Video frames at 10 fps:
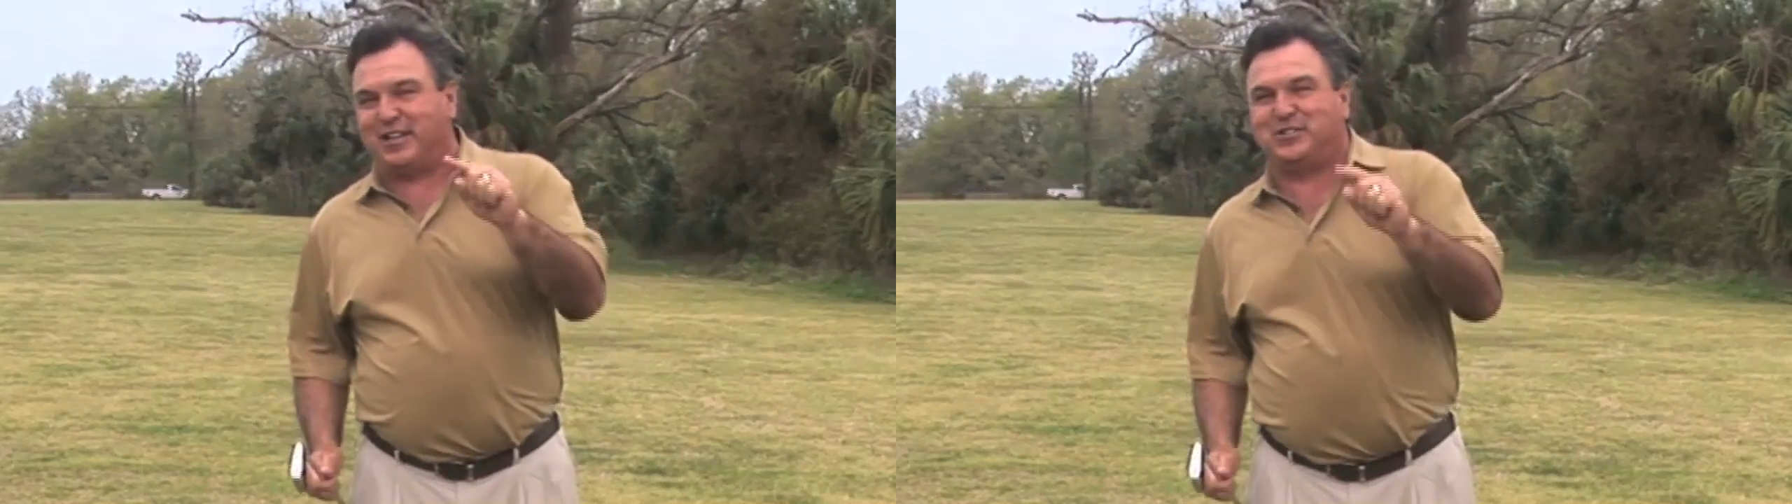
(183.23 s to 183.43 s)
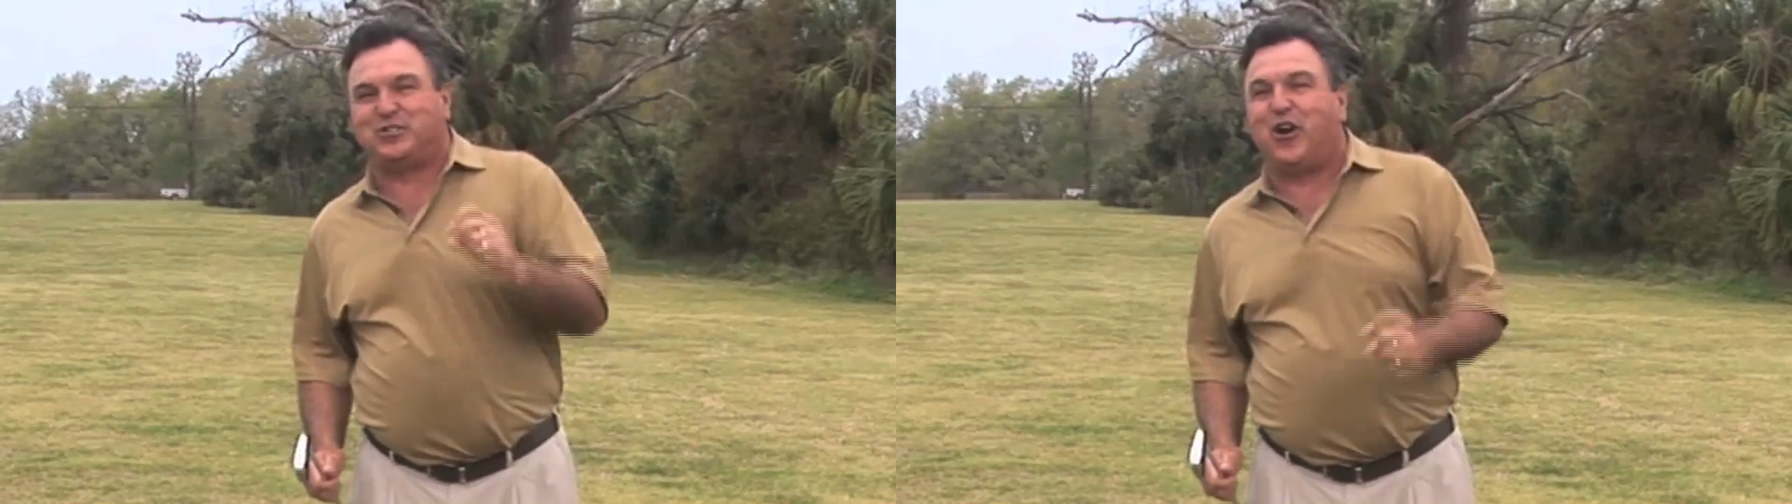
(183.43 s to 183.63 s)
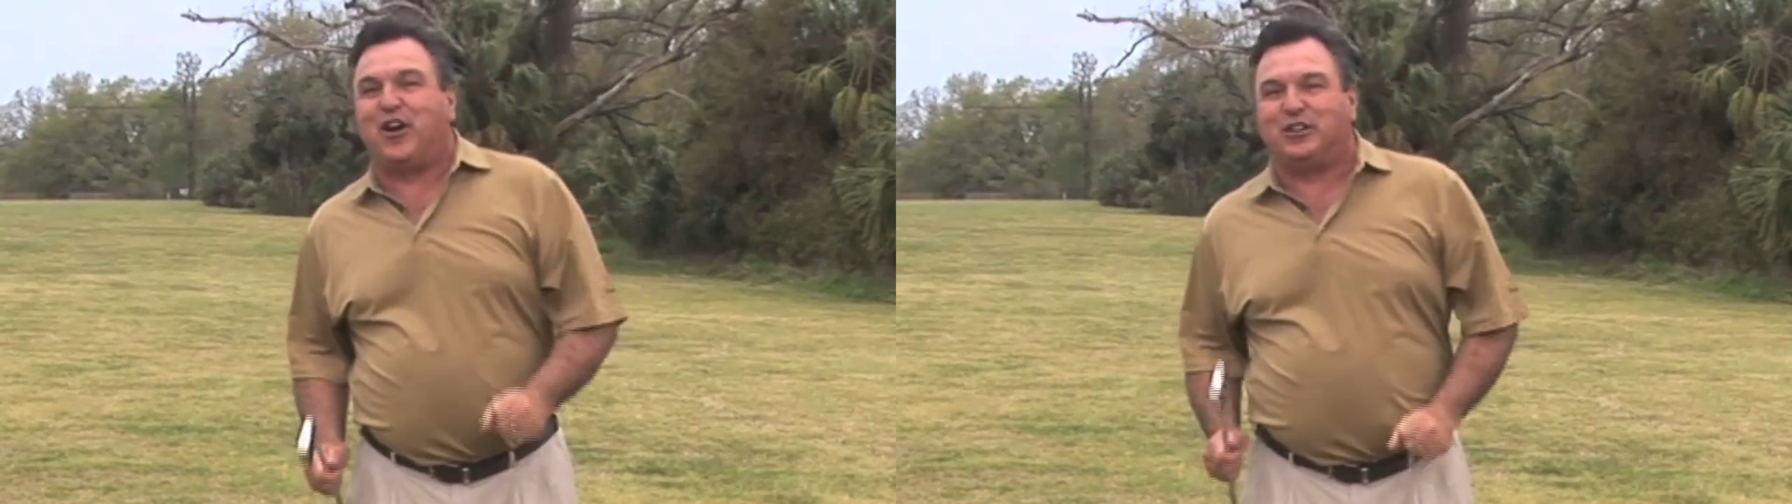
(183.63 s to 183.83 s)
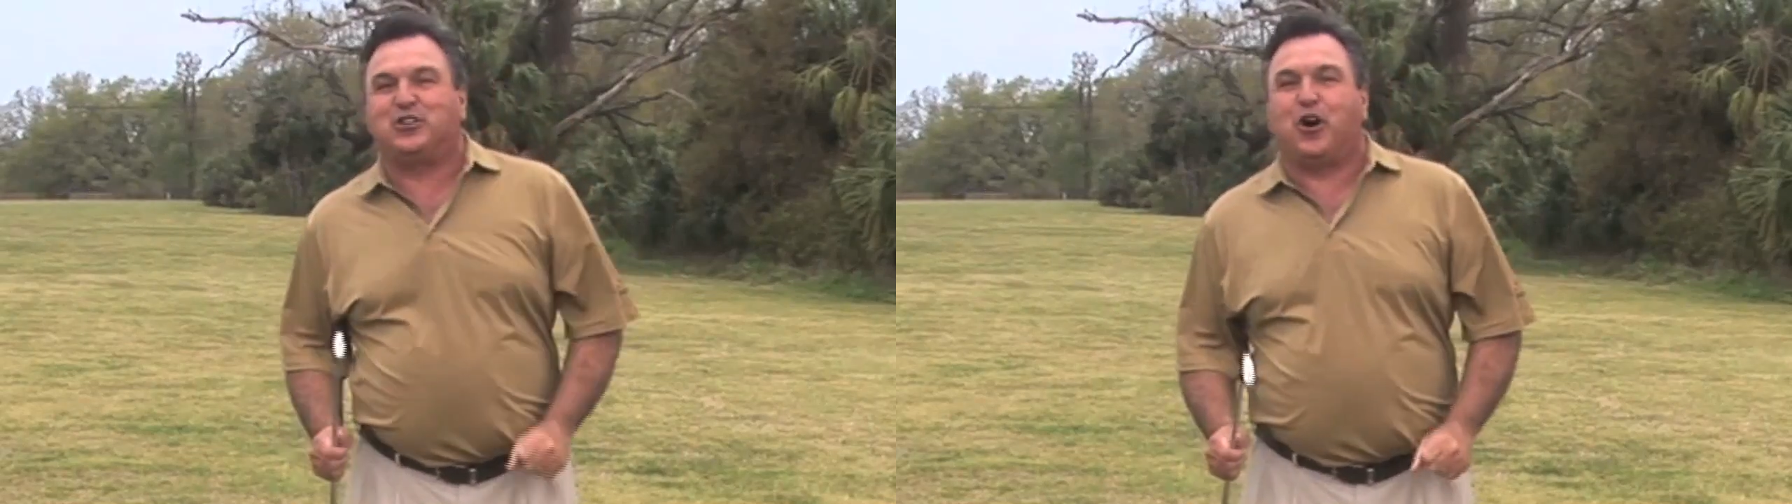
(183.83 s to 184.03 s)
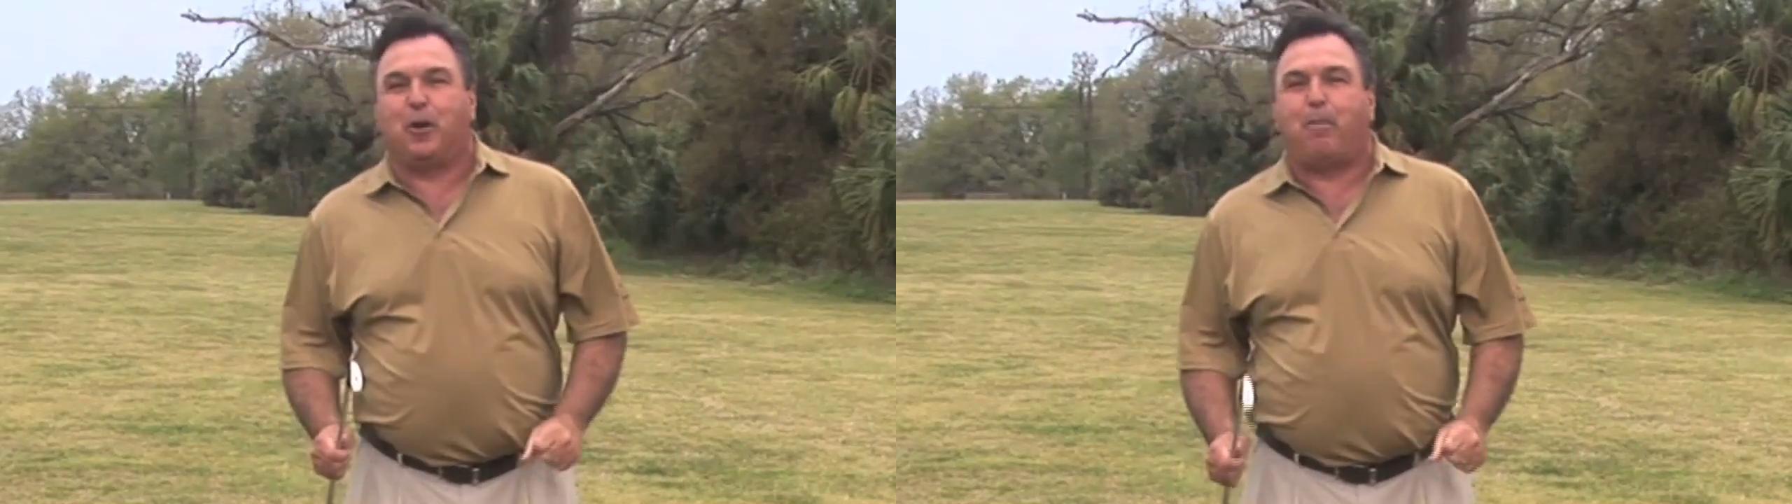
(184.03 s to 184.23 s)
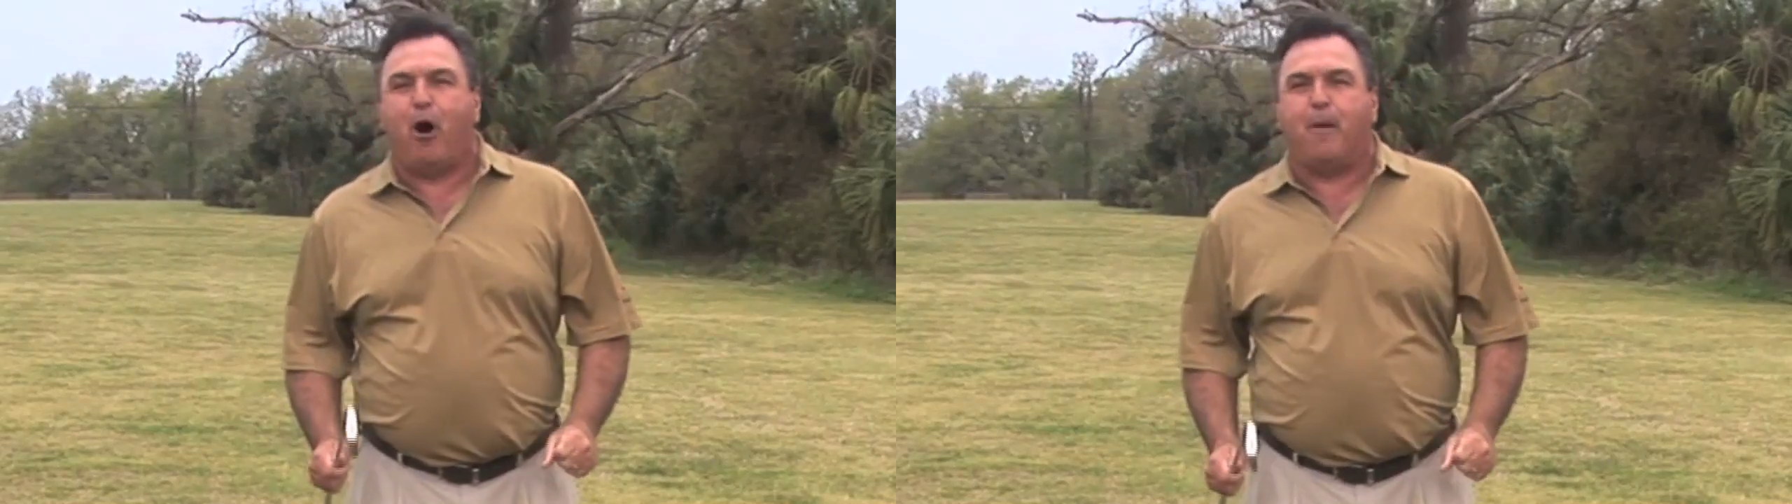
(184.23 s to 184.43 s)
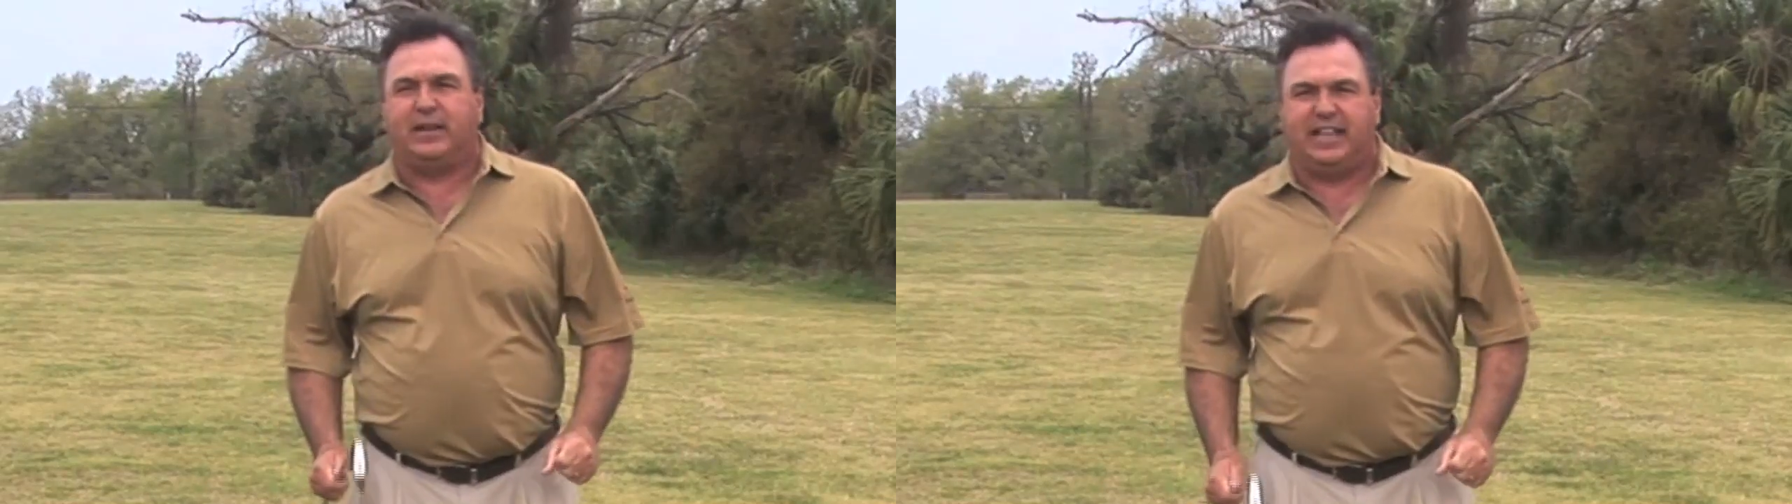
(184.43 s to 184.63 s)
as strong as Arnold Palmer